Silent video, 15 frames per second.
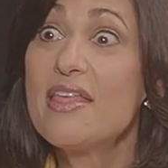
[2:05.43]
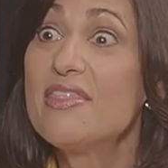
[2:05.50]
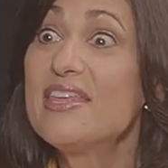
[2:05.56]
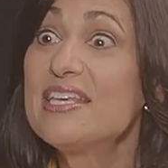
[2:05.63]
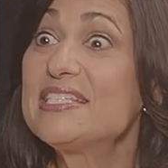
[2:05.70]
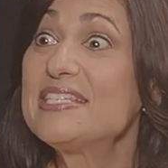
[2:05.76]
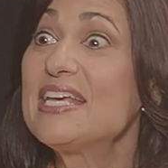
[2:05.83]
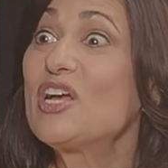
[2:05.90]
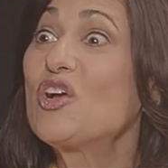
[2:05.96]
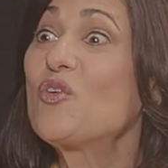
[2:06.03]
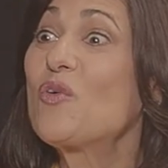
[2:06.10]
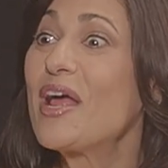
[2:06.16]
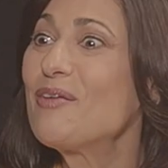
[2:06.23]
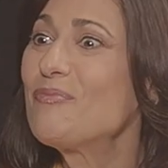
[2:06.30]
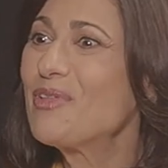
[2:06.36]
this
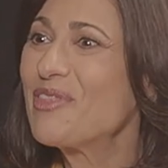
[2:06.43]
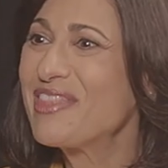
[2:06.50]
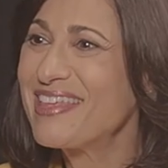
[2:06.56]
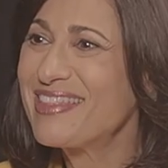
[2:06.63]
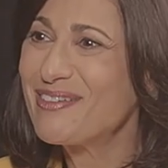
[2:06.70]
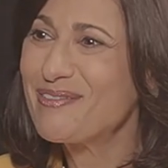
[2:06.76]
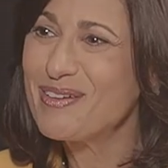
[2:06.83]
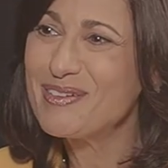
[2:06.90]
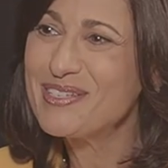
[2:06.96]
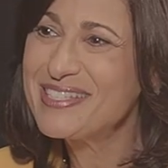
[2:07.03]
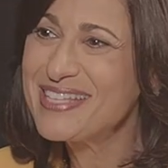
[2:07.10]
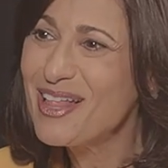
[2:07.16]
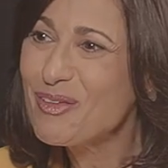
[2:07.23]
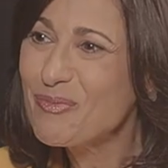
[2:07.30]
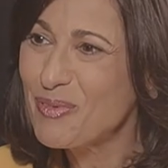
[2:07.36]
incredible thing that we were
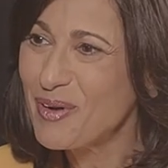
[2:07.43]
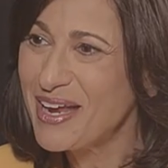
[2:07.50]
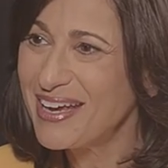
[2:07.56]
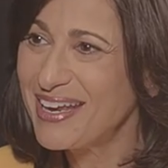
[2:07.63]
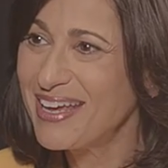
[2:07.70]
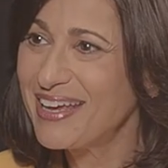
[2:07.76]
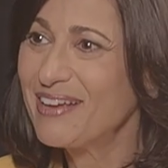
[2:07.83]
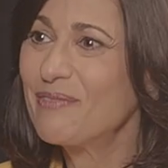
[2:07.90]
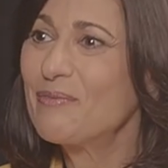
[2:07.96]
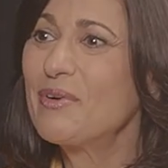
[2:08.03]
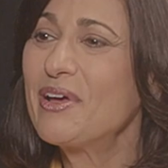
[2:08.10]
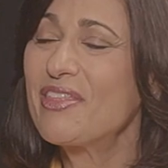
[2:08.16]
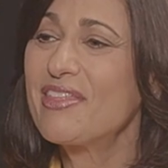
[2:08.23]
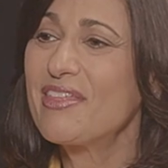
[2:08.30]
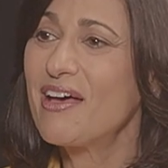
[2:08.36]
celebrating
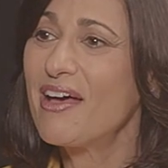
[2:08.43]
with